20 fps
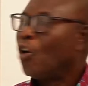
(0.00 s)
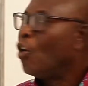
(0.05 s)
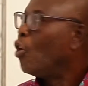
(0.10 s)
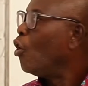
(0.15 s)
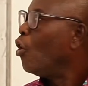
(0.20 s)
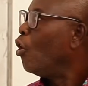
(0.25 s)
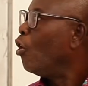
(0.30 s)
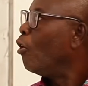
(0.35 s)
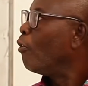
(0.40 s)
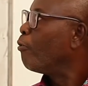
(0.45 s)

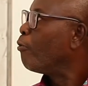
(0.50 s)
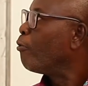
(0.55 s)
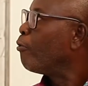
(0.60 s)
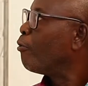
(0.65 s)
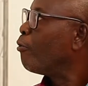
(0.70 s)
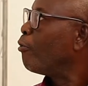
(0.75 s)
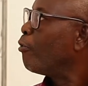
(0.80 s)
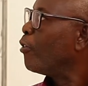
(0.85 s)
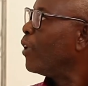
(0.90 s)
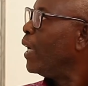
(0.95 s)
of
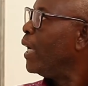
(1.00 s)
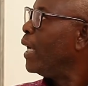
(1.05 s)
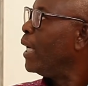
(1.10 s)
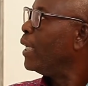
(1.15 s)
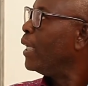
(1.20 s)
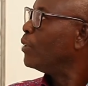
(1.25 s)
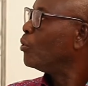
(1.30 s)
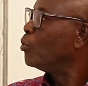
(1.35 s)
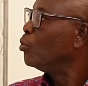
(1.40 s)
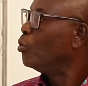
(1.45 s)
2
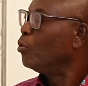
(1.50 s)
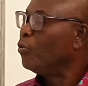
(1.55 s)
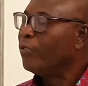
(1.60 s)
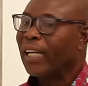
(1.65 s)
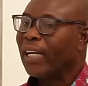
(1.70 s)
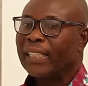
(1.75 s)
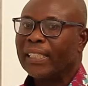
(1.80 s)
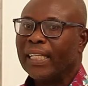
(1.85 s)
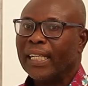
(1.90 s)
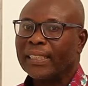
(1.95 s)

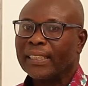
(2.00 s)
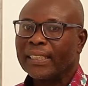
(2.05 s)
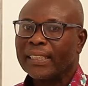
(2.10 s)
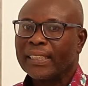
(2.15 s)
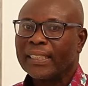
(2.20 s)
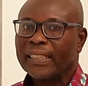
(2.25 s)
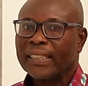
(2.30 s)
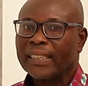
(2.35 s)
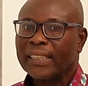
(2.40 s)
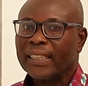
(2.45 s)
vectors,
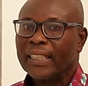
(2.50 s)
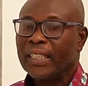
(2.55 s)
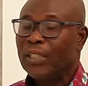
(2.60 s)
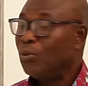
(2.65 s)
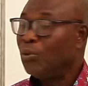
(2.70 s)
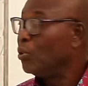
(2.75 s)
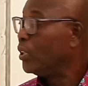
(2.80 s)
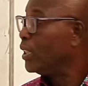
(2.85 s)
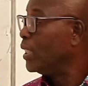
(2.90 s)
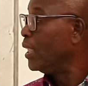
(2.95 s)
you
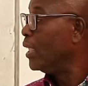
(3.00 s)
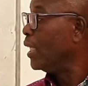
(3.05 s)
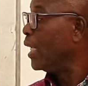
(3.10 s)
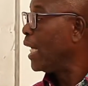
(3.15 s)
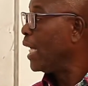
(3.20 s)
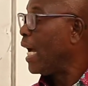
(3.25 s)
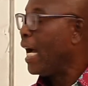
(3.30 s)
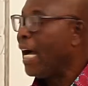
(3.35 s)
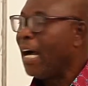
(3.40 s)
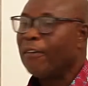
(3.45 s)
still
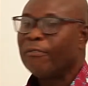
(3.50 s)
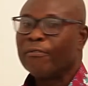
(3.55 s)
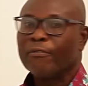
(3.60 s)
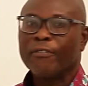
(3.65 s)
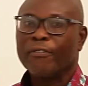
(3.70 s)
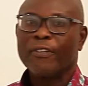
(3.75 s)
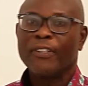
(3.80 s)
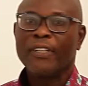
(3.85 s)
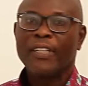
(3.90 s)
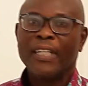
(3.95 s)
have
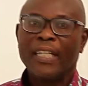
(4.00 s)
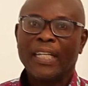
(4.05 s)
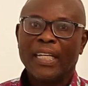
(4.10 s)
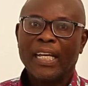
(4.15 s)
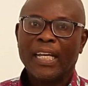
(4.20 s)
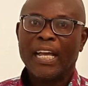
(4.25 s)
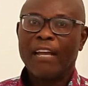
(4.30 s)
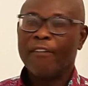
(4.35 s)
a